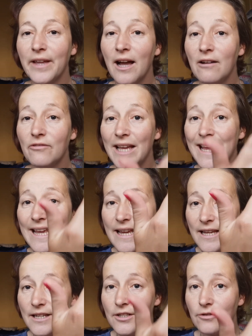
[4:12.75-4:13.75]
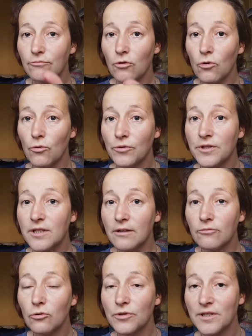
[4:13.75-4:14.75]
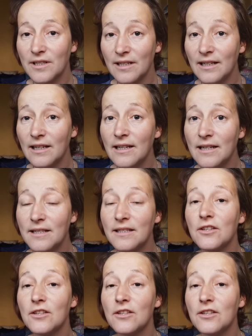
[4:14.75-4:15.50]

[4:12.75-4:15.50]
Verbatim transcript: have eight rows of roses and lilies.